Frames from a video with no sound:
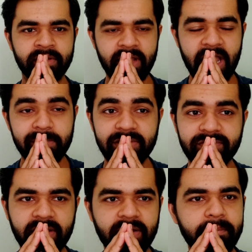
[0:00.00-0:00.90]
I mean, if
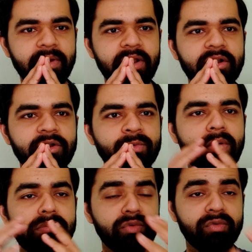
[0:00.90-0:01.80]
I compare it to a
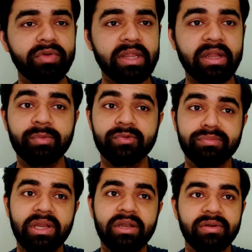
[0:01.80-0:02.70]
movie that was
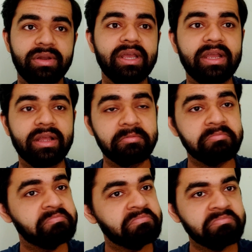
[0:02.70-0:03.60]
made today,
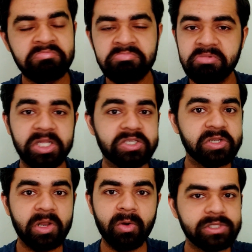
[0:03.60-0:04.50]
it
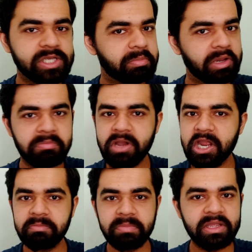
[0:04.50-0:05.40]
still holds up. It
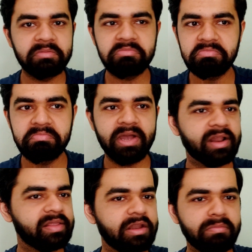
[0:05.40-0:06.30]
might be better
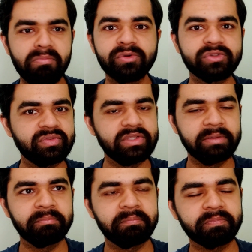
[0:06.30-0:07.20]
than most of
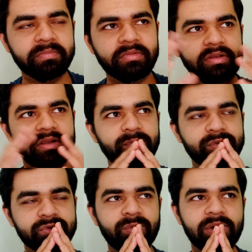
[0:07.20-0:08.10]
them. It was
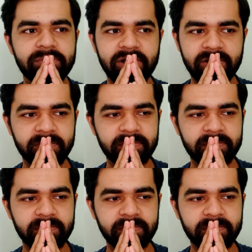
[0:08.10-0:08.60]
so well made.